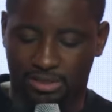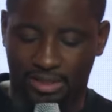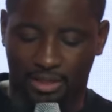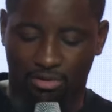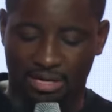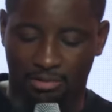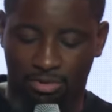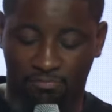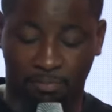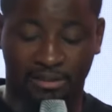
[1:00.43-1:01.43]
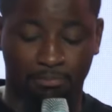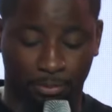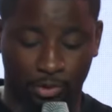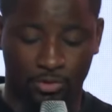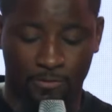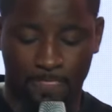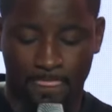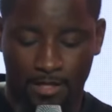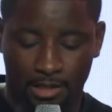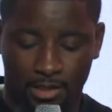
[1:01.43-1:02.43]
lay a great number of people
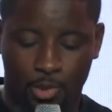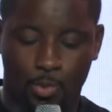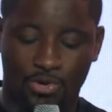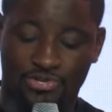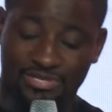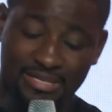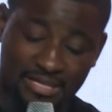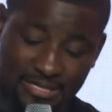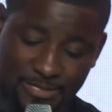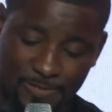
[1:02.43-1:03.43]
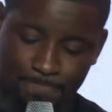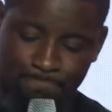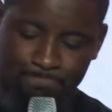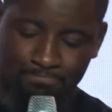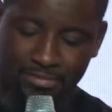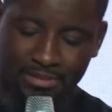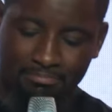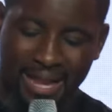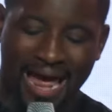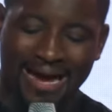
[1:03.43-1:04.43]
who were sick,
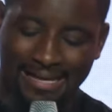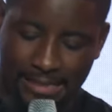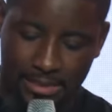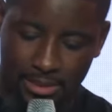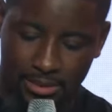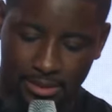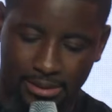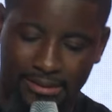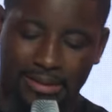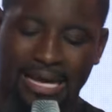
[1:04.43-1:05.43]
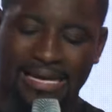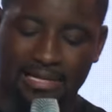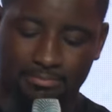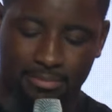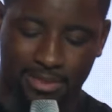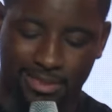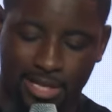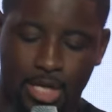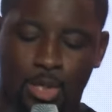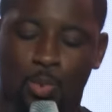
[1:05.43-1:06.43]
blind, lame,
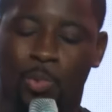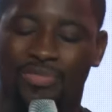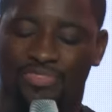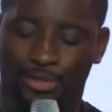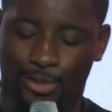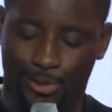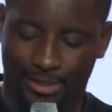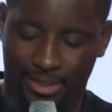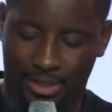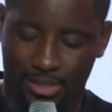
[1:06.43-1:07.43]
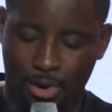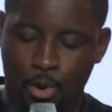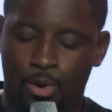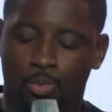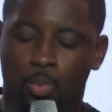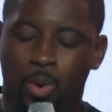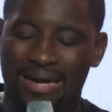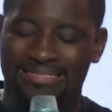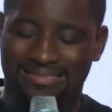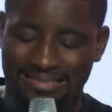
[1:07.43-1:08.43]
withered,
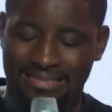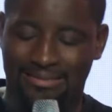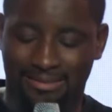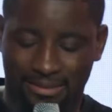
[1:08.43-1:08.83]
waiting